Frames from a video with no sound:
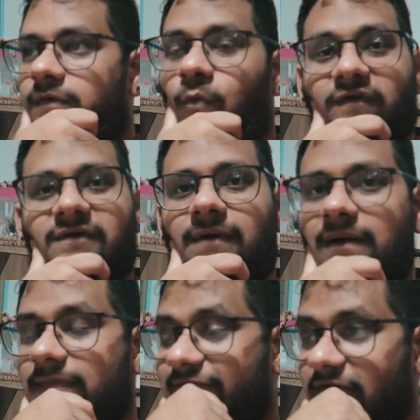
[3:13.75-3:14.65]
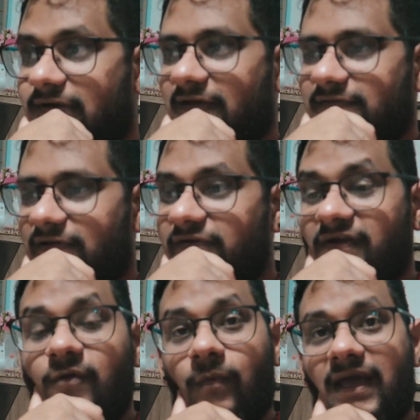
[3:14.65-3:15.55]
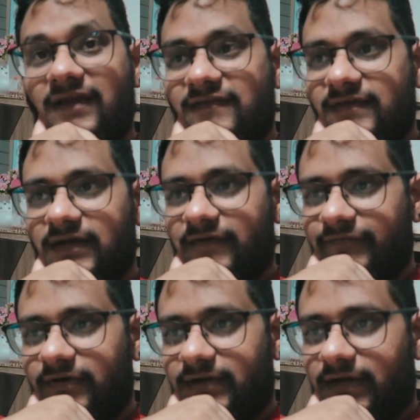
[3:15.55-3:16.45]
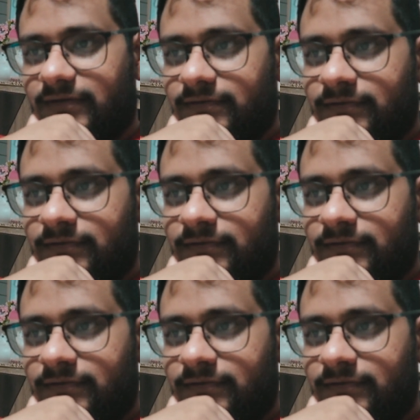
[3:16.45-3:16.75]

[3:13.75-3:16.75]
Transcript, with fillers: watching back my vlog yesterday, it was real weird seeing a vlog that,